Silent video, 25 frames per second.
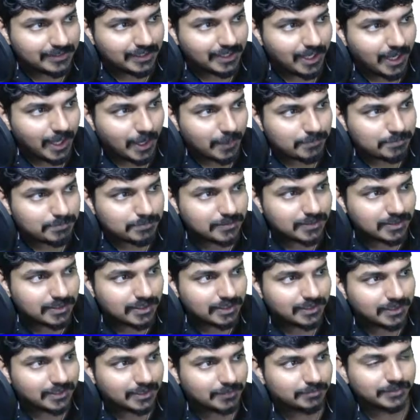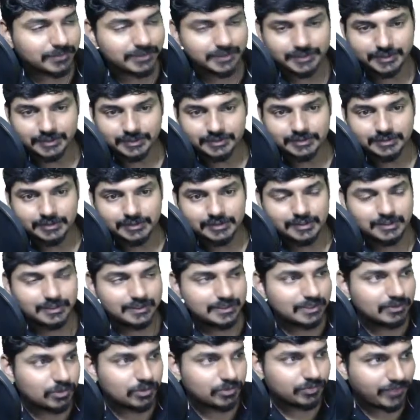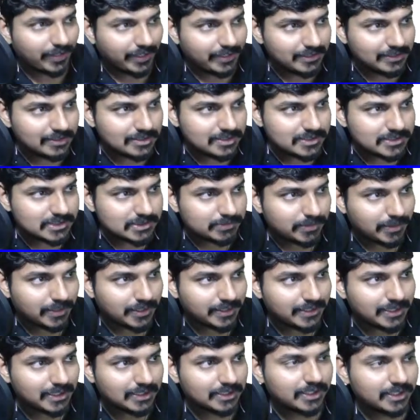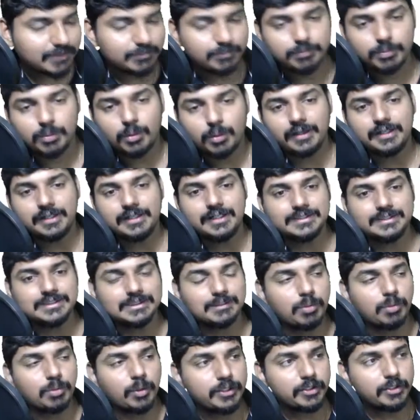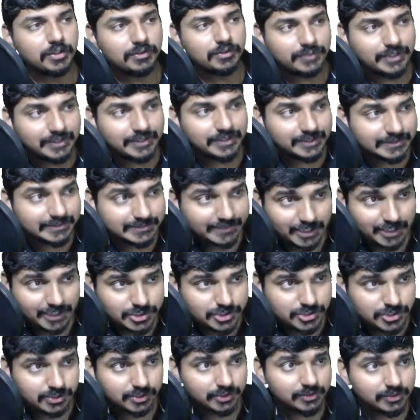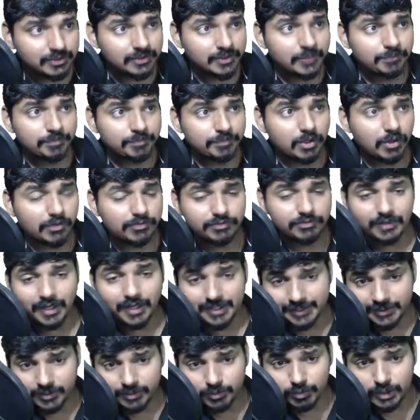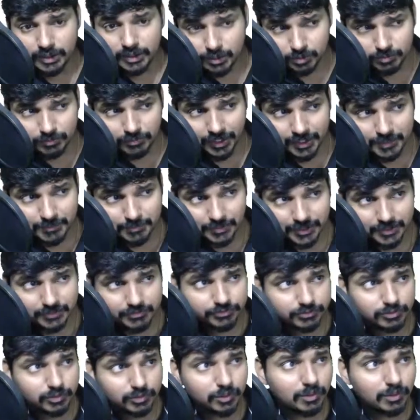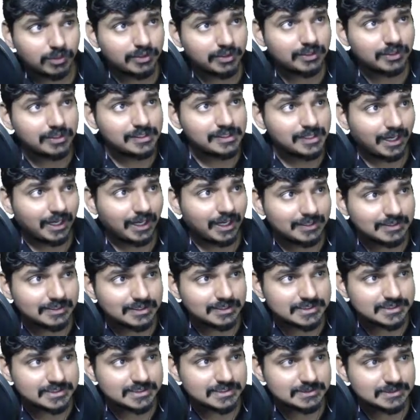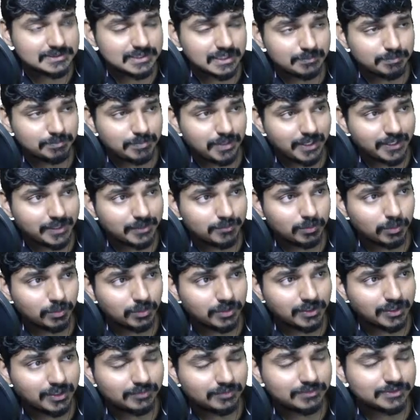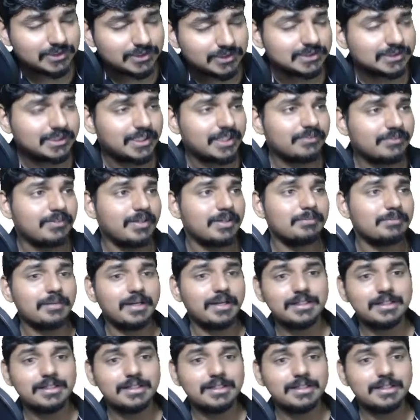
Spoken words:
the upper limit, to find this particular point, it's a point of intersection of y equal to 1 by 4 and this parabola, which is given by